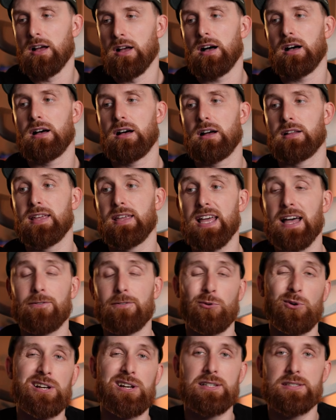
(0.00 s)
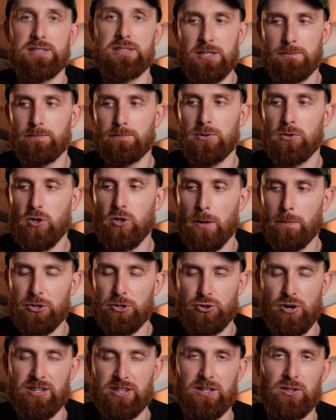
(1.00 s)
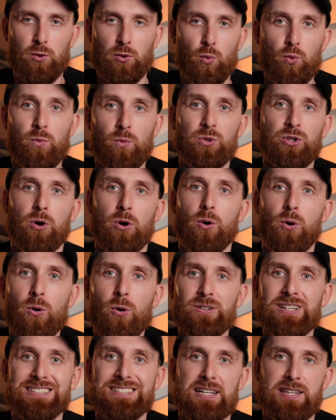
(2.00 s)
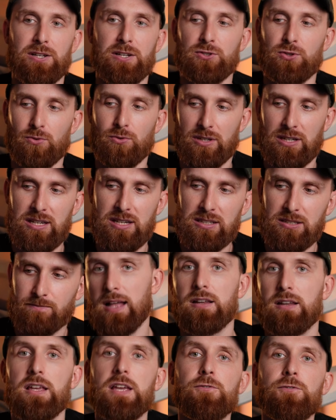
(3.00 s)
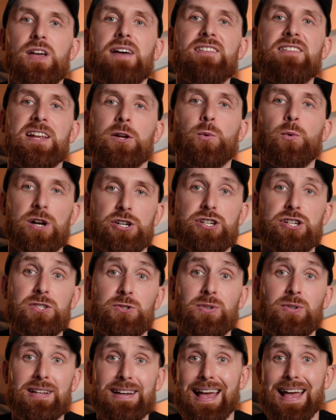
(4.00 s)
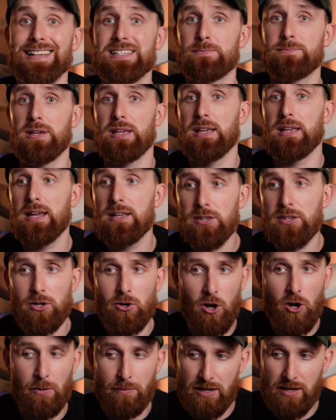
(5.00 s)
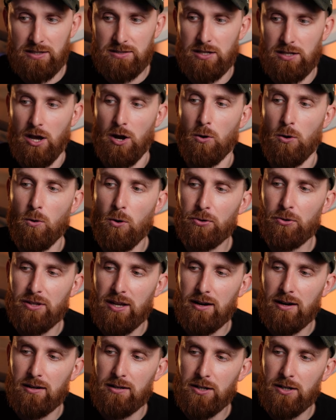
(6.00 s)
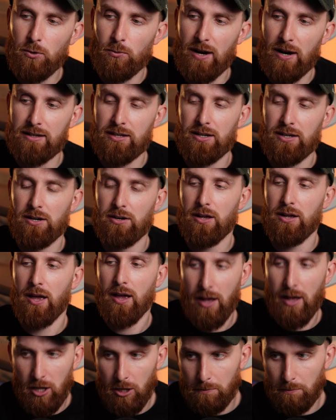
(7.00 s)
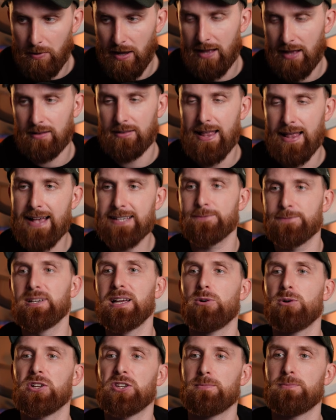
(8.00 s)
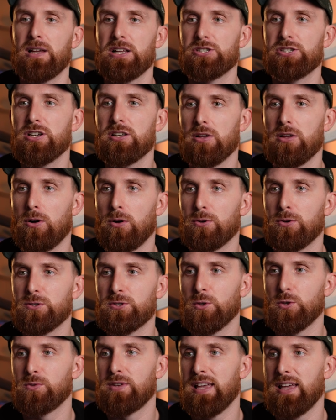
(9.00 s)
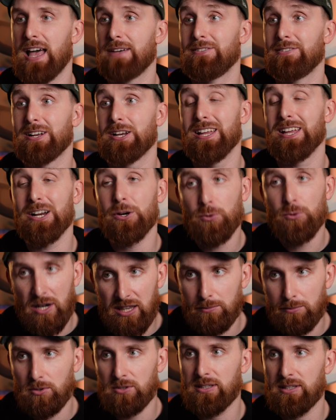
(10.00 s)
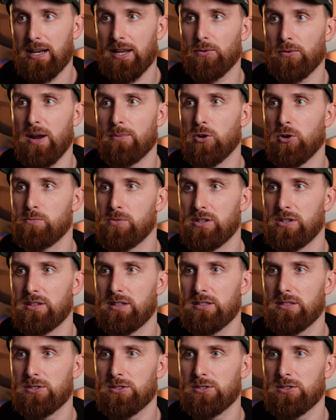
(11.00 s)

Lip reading: They have really simple copy trading tool with all the settings you need. And if you have any questions, you can ask me in the comments or you can click right here, help. And last thing I want to mention, also they have incredible Telegram community.